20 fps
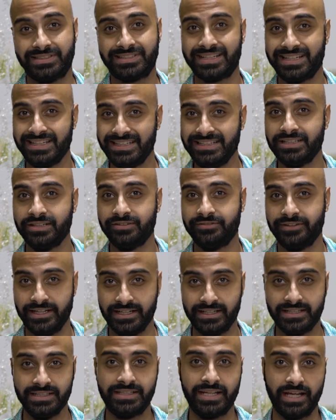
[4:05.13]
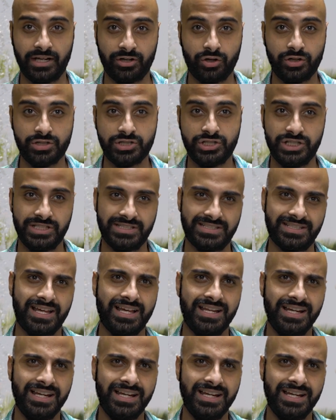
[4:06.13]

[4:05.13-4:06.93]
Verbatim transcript: cleaner vehicle technologies